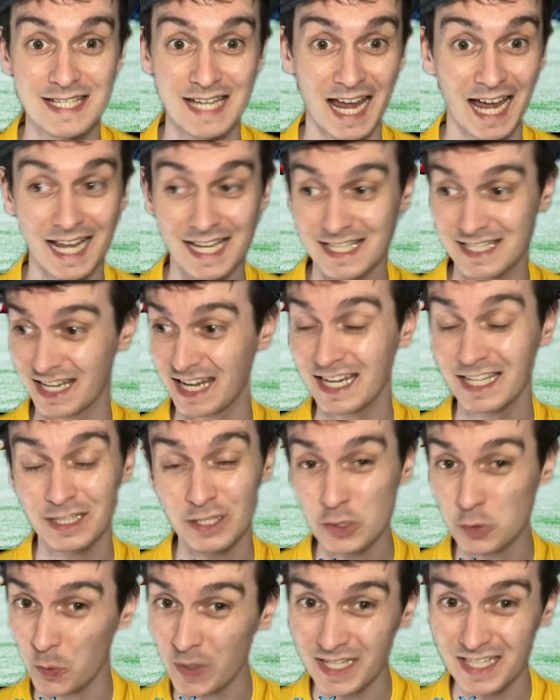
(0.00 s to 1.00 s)
and England's
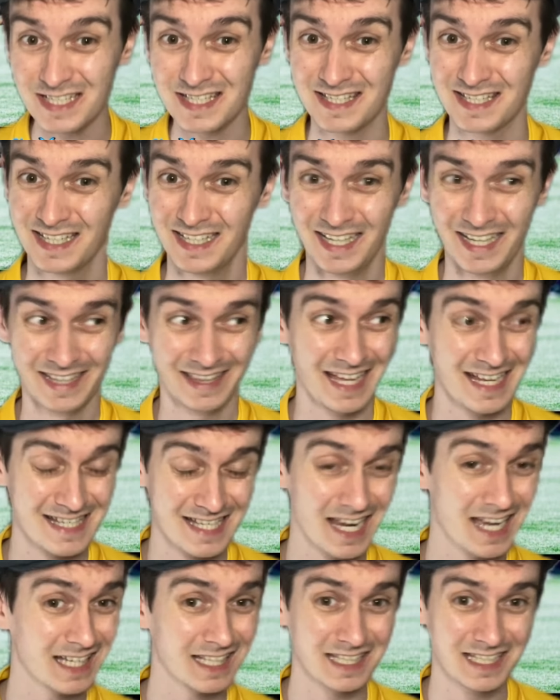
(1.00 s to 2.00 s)
wingers, their
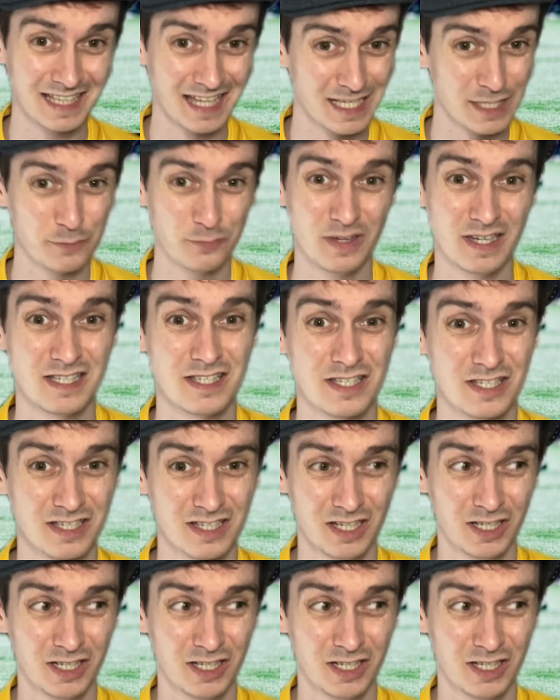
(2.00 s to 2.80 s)
tackling, their defence,